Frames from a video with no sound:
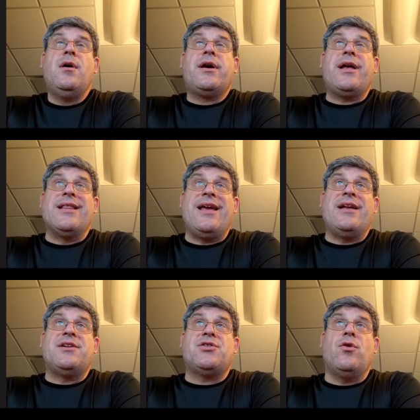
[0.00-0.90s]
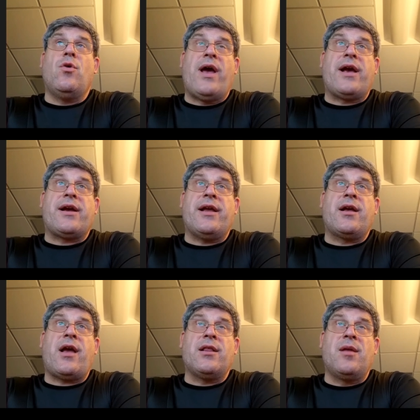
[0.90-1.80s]
can lead to
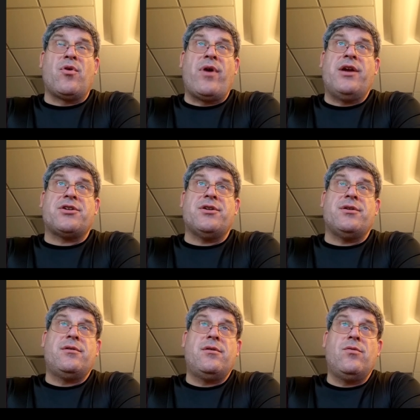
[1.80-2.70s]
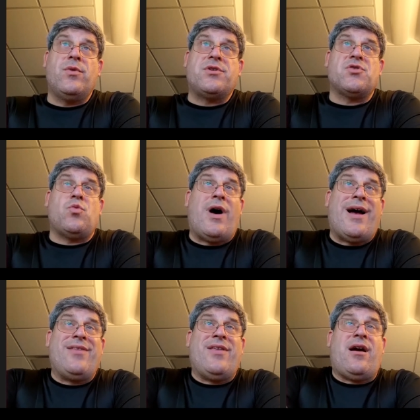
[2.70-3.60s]
awakening and liberation, which is
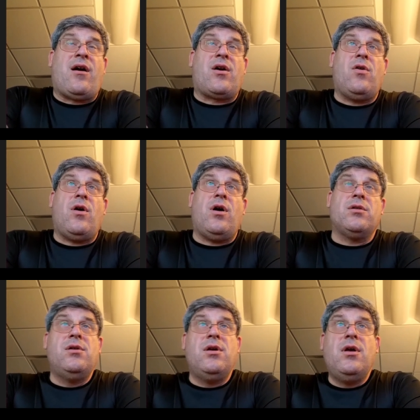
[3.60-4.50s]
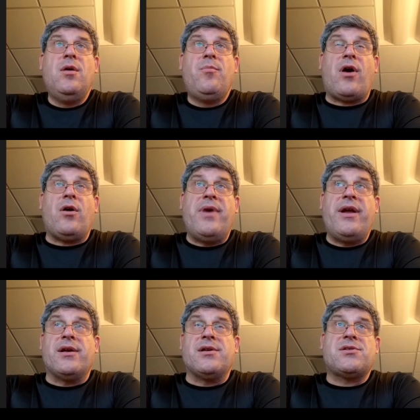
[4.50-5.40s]
why they are called
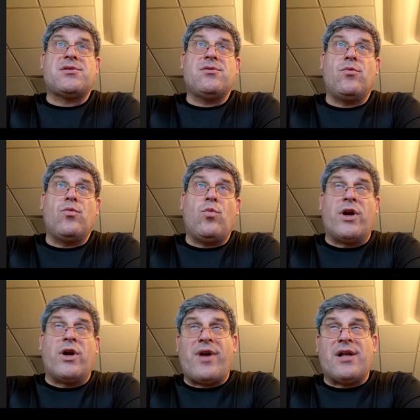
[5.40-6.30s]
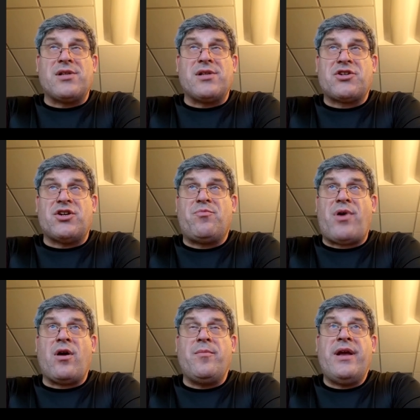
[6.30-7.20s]
paramitas. One translation of
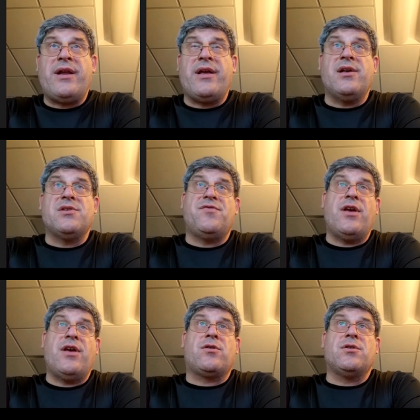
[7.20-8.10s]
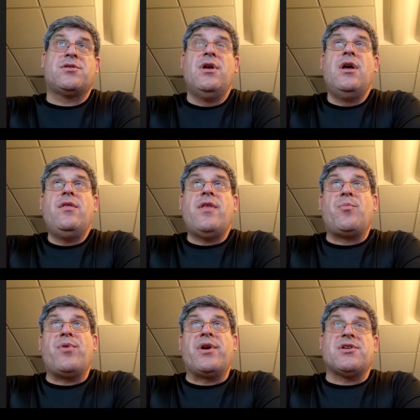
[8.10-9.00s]
paramita is vehicle
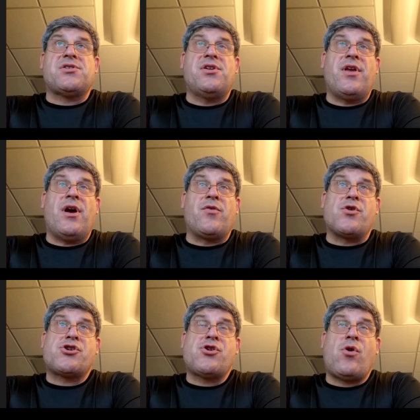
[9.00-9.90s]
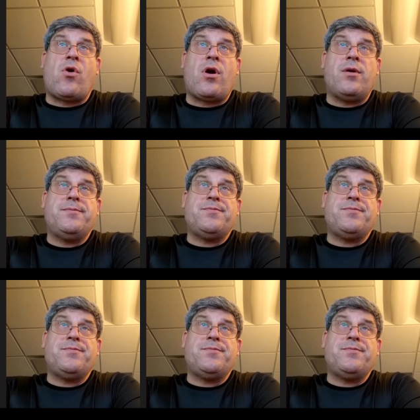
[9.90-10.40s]
that brings us to the other shore.